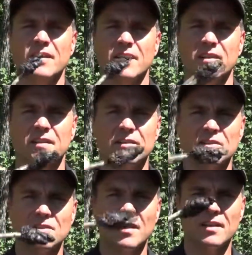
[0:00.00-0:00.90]
and uh,
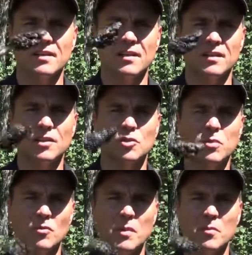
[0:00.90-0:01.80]
just like a, a glue.
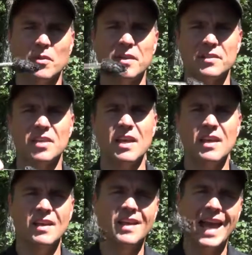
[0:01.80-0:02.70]
But remember, it is
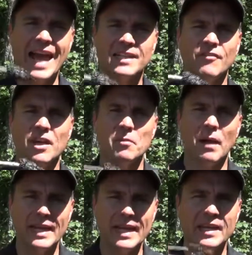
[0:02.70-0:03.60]
activated
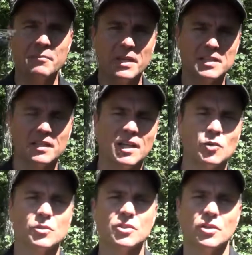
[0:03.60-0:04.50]
by heat makes it
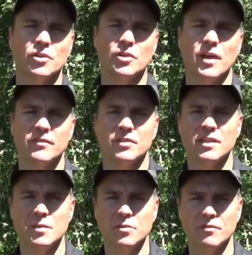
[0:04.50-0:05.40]
liquid, so you have to
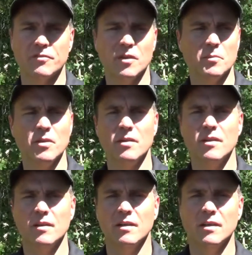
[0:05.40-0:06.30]
keep it from
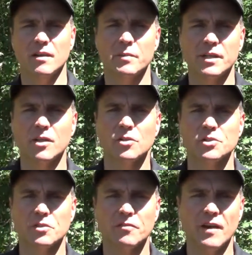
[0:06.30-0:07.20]
uh, being close
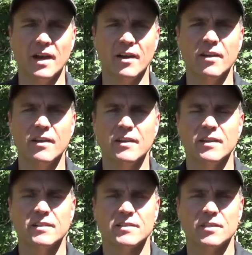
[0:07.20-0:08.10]
to your fire
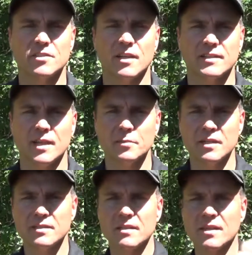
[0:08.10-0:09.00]
and such like that. But
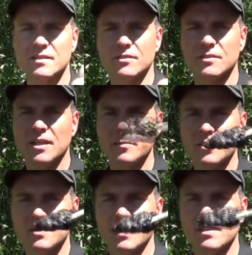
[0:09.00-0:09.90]
that's a nice little tip.
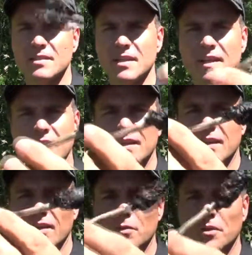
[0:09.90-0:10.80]
Just take a stick,
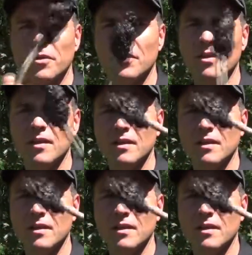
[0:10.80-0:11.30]
carry it with you,